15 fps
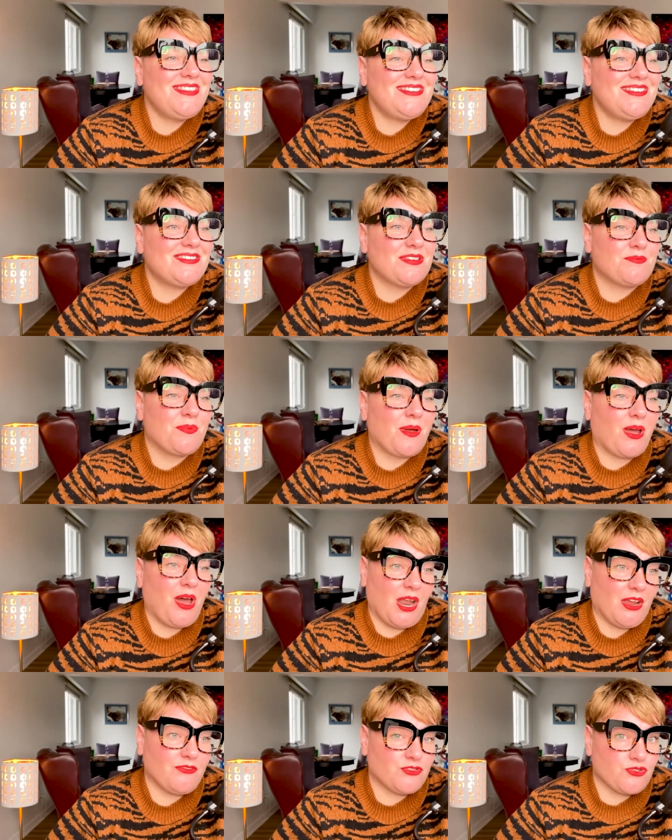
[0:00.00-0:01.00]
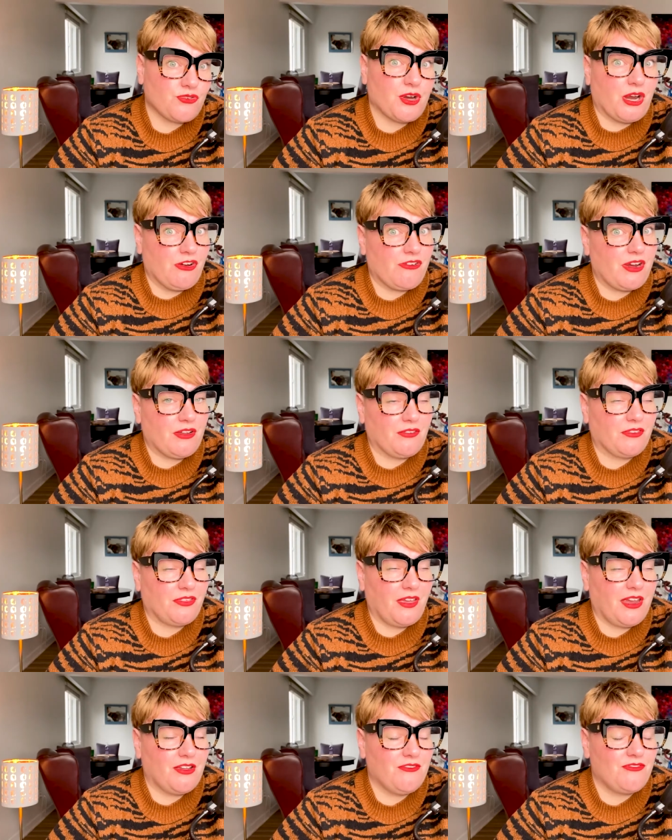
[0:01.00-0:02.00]
this is a kind of triggering
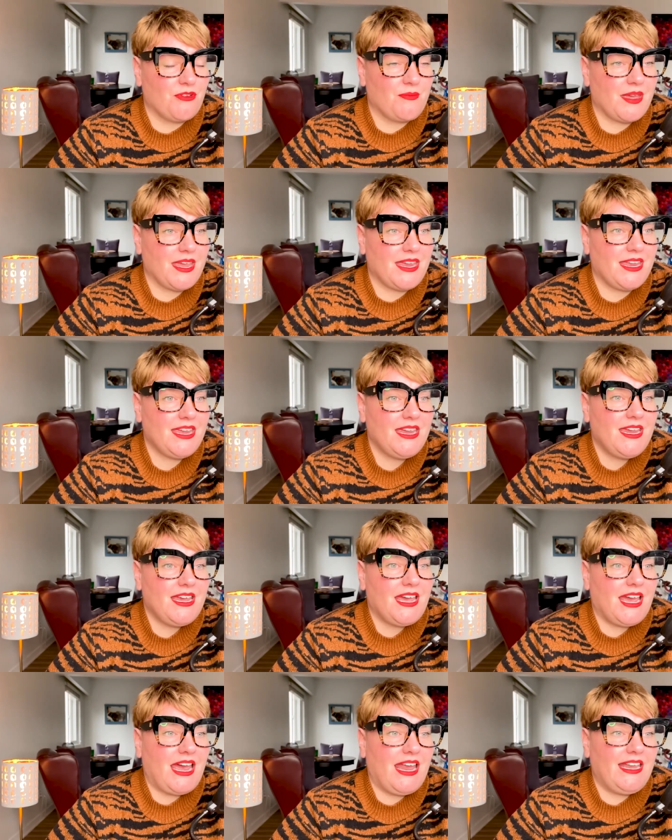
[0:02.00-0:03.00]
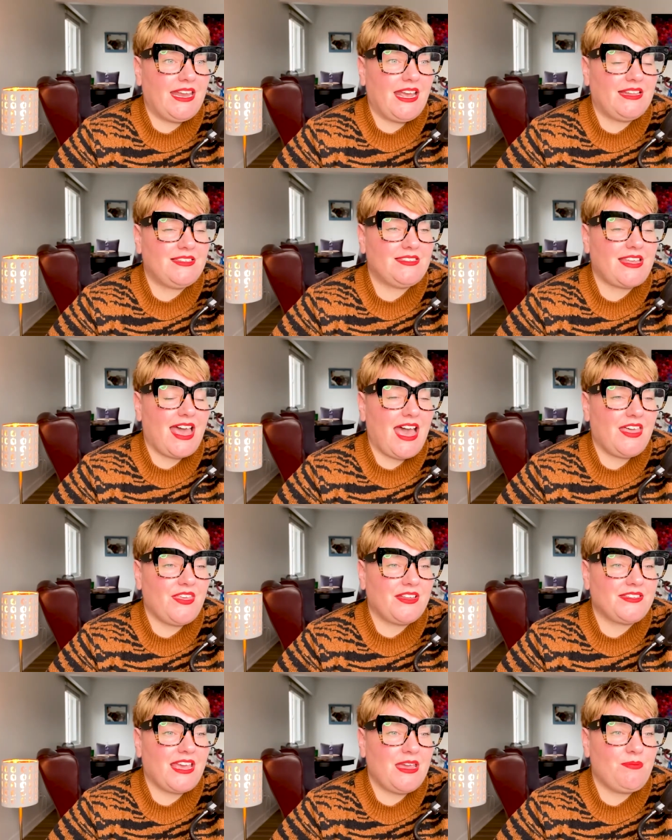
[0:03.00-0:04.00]
thing for me. And and sat at
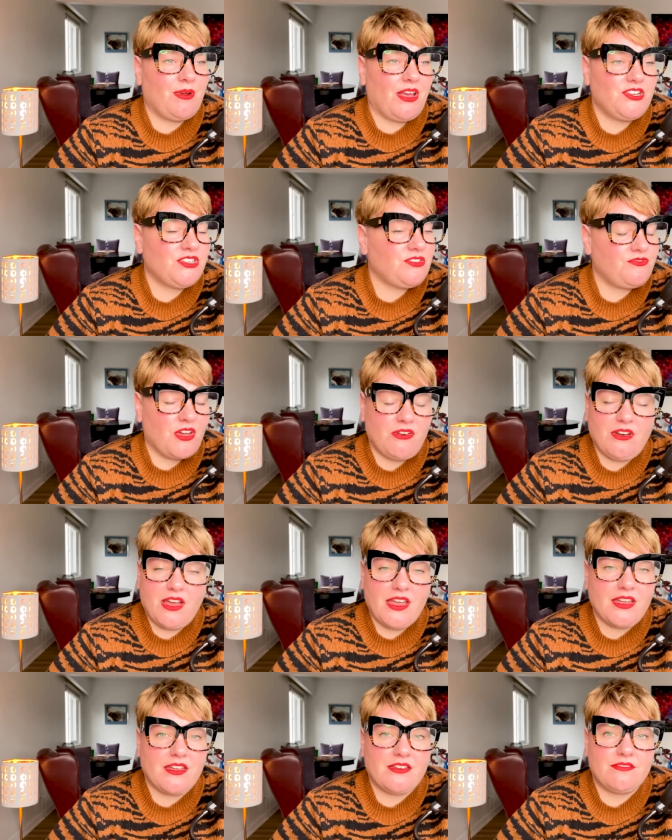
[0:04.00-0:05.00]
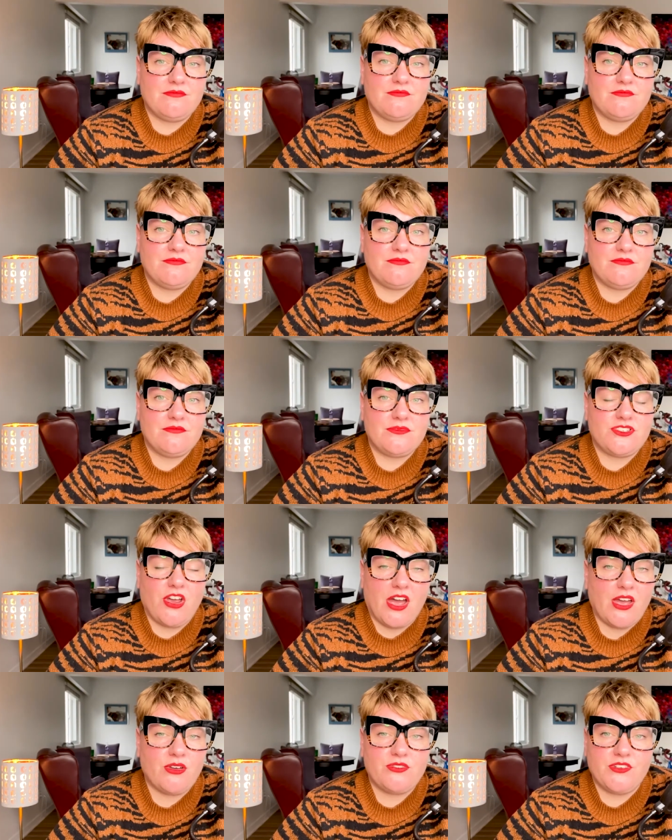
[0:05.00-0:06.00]
that table, I just felt like
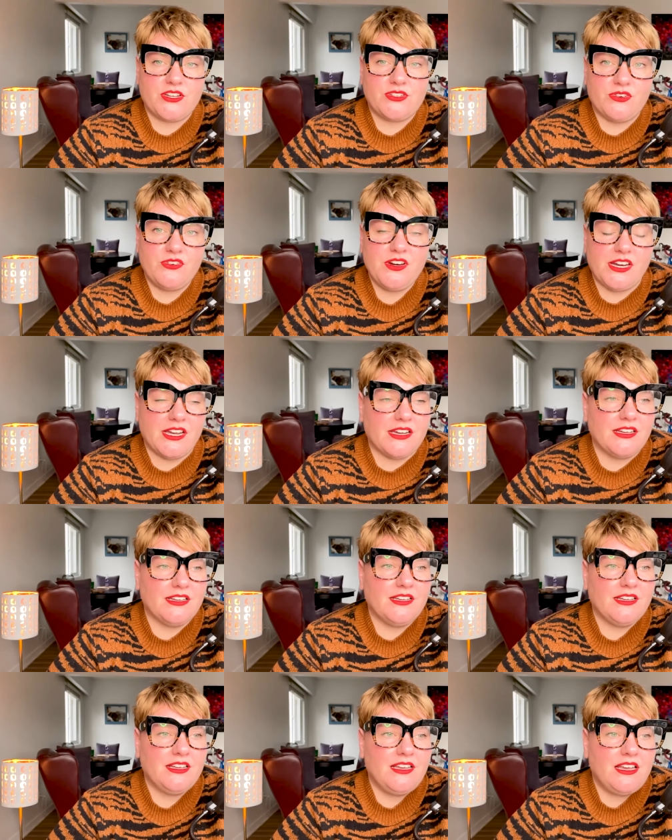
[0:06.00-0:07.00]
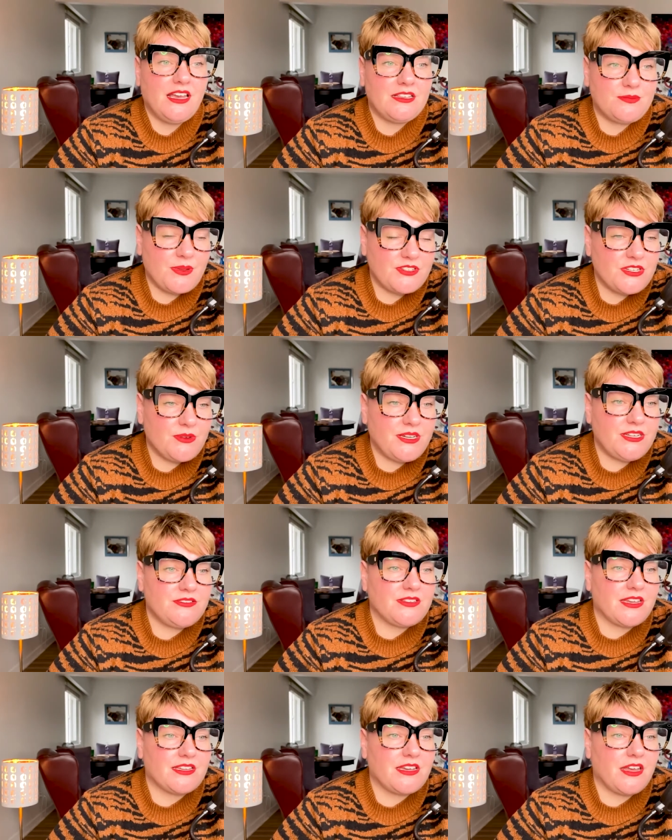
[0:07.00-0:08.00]
child Victoria, especially when he
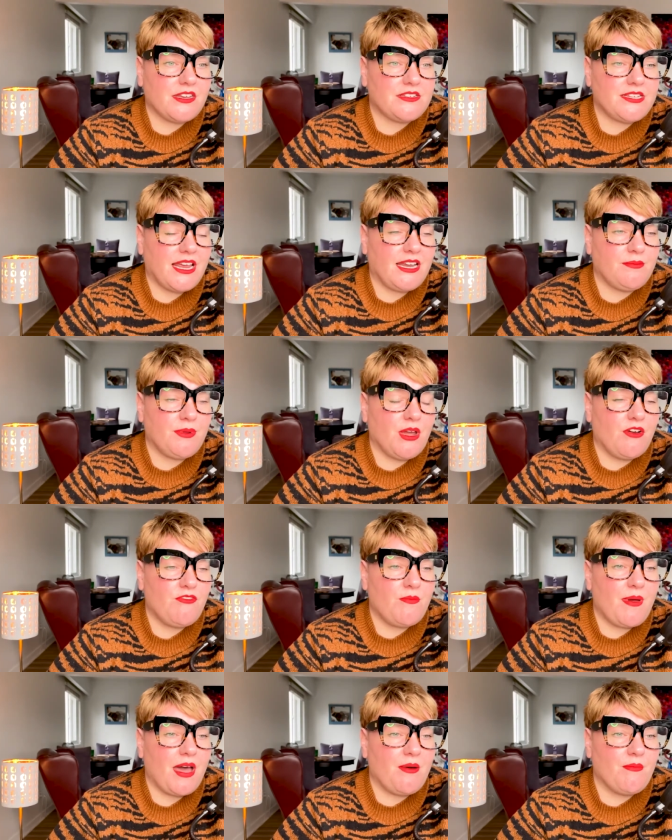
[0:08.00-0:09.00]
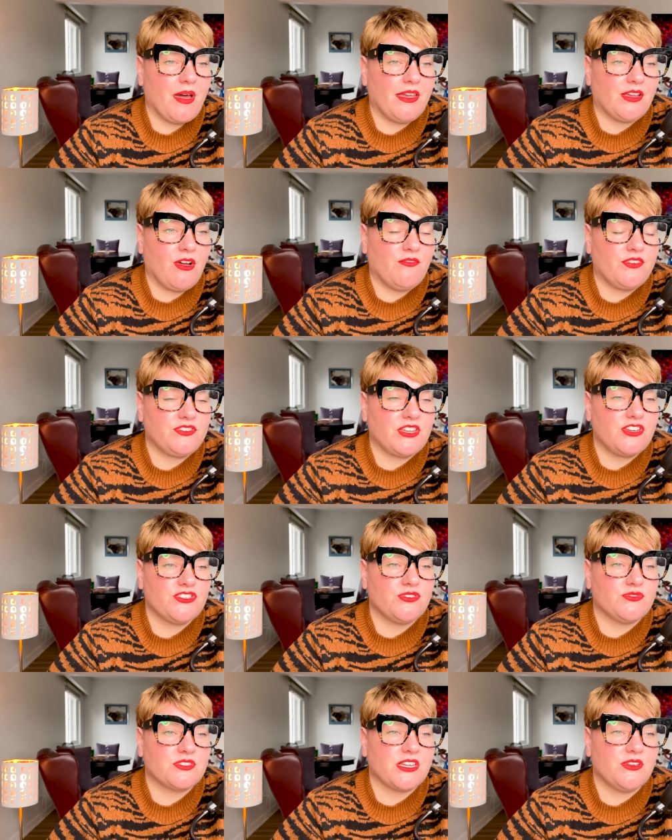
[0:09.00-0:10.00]
was like kind of telling me off about my
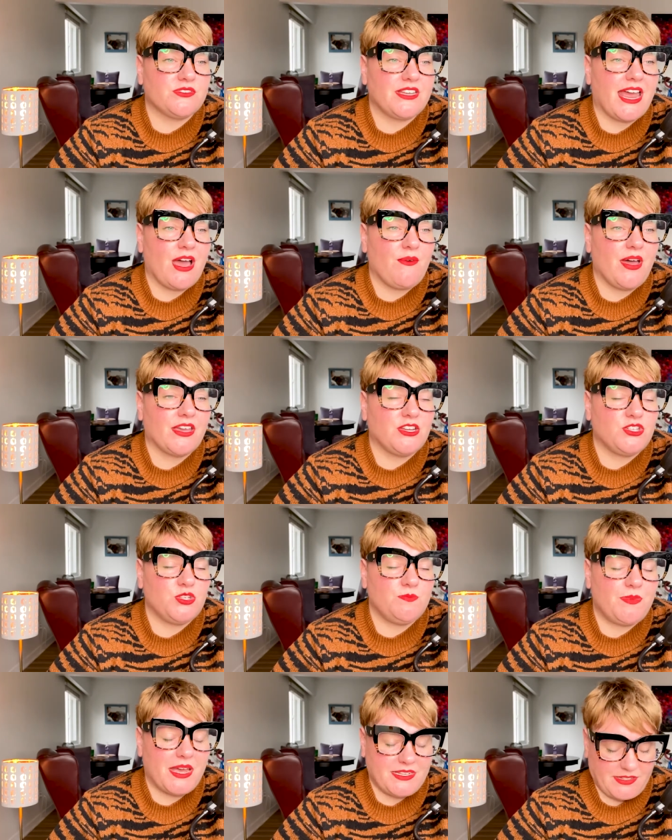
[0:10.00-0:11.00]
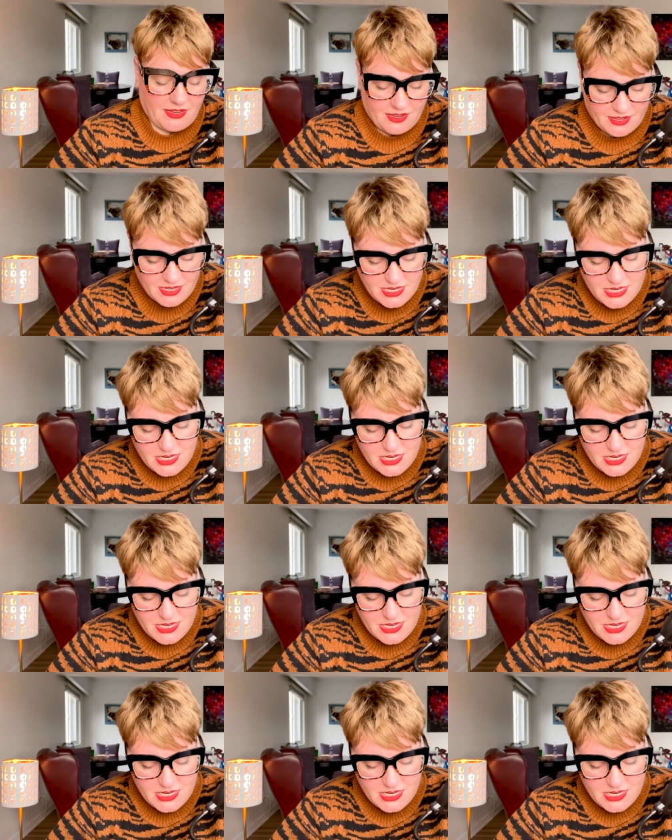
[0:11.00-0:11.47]
conversational skills and how I could do better.